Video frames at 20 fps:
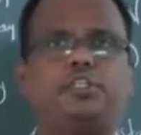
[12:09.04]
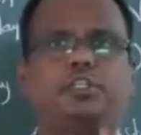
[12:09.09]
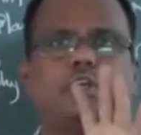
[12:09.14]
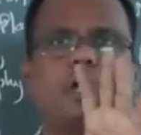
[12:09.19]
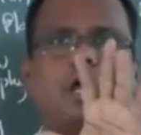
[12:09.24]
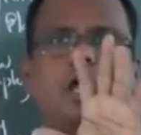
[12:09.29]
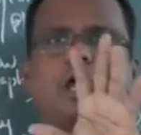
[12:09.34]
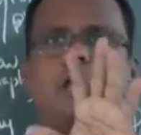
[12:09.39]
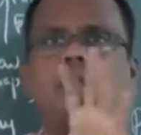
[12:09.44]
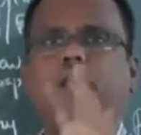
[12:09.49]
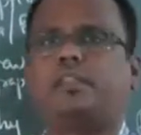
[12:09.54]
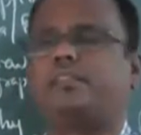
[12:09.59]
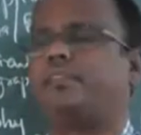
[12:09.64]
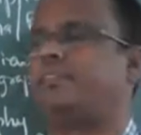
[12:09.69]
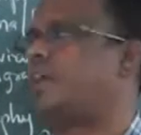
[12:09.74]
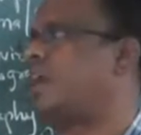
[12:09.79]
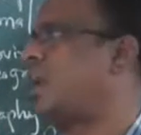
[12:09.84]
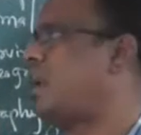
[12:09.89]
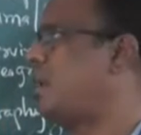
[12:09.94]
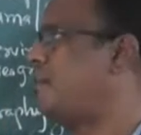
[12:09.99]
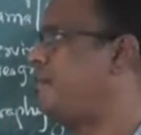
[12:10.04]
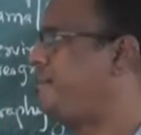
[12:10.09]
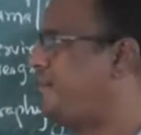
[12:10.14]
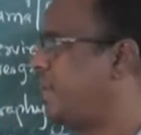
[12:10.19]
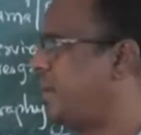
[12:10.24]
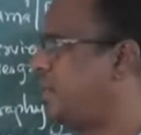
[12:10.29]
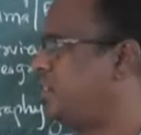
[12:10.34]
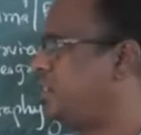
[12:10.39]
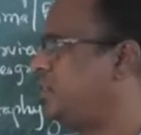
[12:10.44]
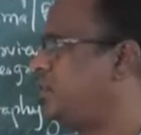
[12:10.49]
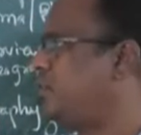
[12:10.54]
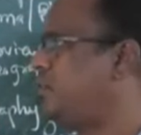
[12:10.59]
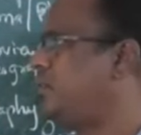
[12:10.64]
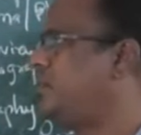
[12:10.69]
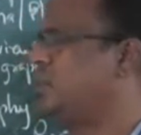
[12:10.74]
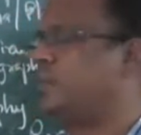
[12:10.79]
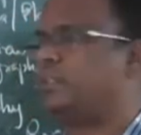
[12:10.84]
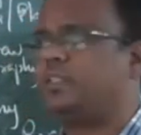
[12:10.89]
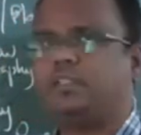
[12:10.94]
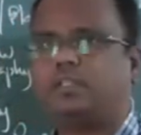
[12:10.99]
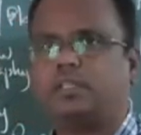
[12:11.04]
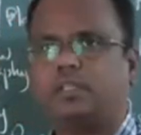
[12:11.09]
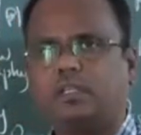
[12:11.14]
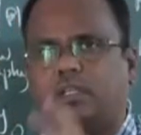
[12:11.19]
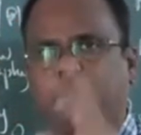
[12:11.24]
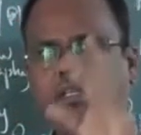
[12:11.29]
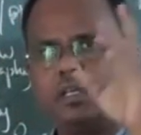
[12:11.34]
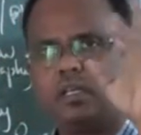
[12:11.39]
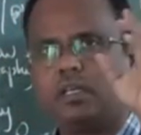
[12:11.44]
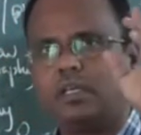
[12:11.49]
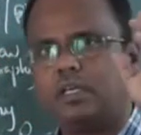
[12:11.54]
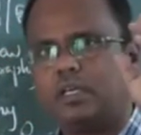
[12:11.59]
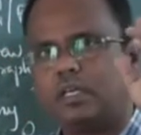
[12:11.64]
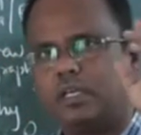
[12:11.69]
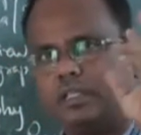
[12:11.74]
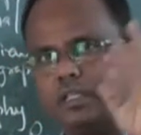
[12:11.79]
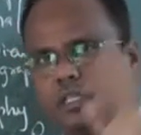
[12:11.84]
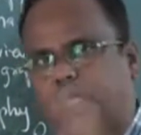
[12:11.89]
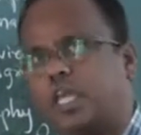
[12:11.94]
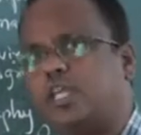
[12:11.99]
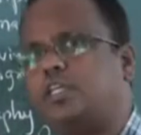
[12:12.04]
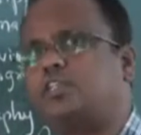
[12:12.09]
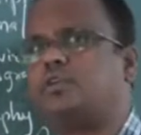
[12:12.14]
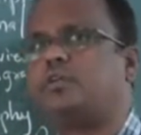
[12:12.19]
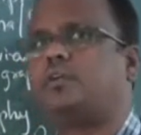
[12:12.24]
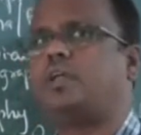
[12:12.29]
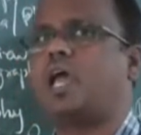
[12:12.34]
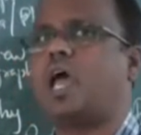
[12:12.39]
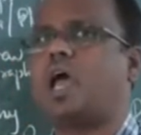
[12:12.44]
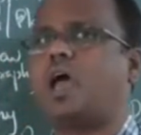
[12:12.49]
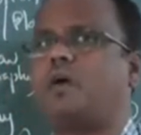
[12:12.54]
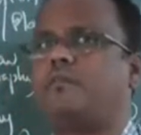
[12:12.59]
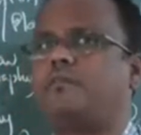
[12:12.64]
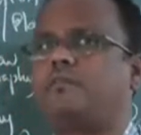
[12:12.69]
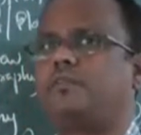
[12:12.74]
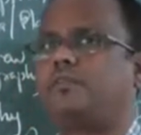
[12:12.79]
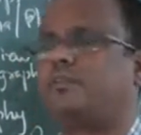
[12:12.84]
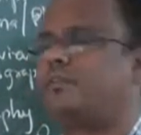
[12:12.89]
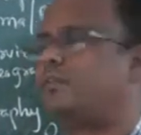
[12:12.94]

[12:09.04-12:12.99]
short and they are effective. They should have